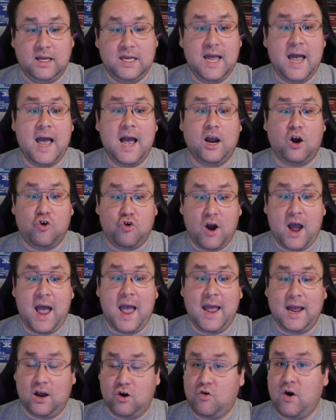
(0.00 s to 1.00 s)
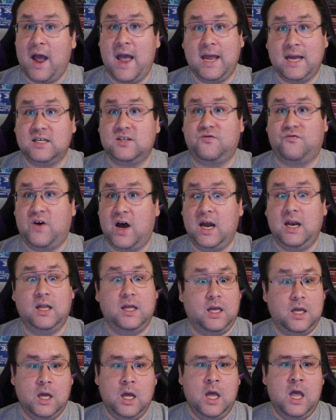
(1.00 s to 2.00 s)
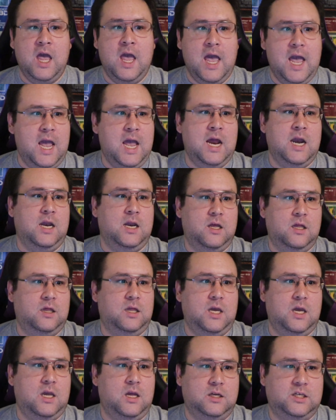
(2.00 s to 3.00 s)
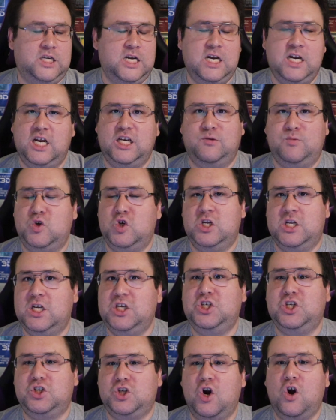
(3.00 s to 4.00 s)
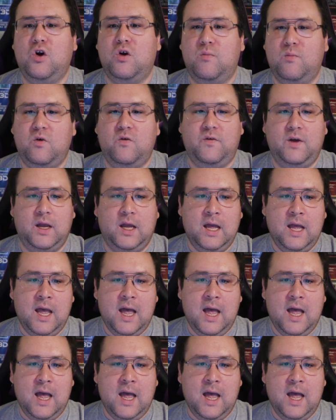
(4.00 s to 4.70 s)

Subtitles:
Yeah, Krang. Krang is finally in the Teenage Mutant Ninja Turtle movie.